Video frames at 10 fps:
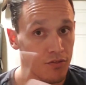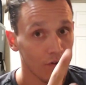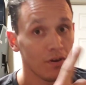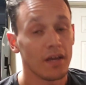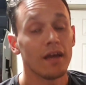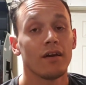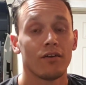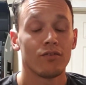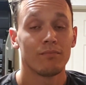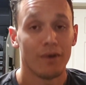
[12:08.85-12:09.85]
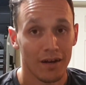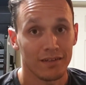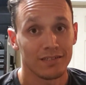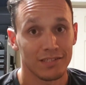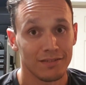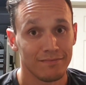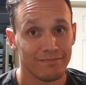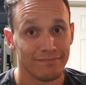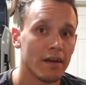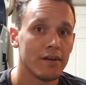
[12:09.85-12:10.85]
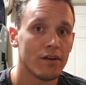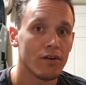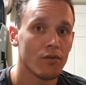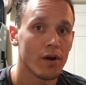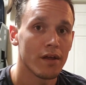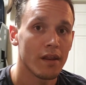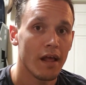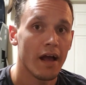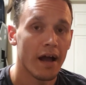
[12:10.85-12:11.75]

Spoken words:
$3,800 bucks. And you know what?